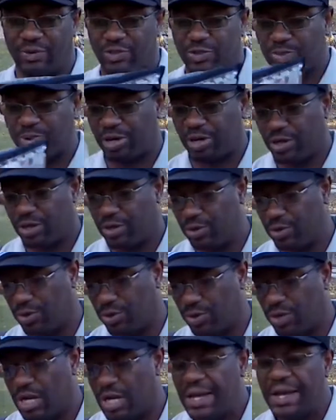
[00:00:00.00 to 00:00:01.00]
pretty cool.
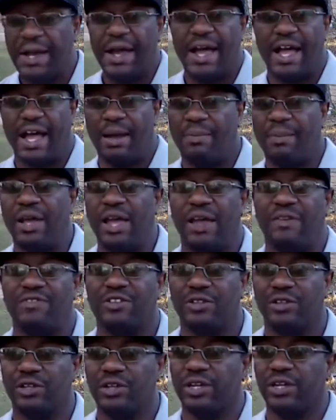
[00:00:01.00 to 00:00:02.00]
I'm gonna have to
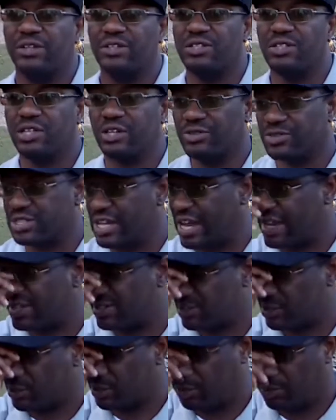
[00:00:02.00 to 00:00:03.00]
look into those guys a
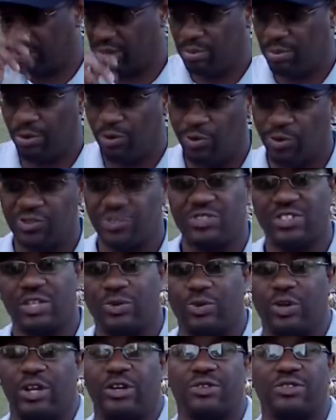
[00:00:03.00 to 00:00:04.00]
little bit more and see
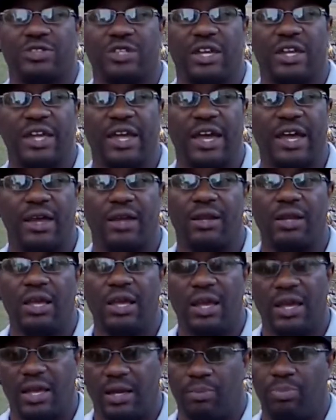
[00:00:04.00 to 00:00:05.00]
what else they got
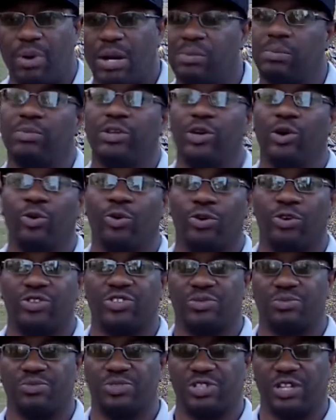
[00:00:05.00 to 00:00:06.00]
and probably order
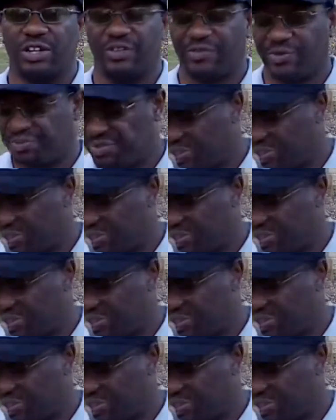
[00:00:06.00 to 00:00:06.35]
some stuff from